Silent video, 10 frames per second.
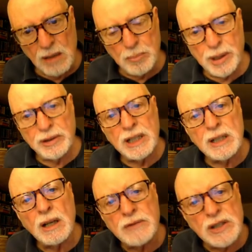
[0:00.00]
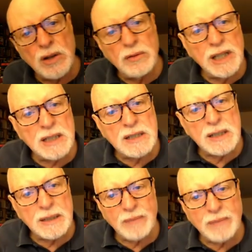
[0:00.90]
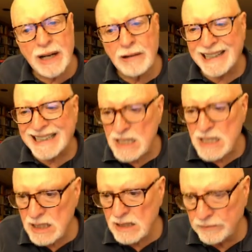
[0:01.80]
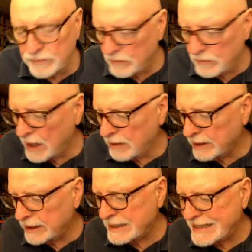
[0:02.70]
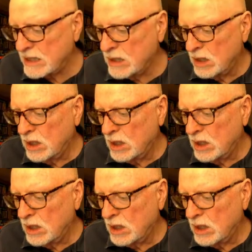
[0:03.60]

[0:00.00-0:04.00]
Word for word: period of Soviet um, arrogance. Arrogance.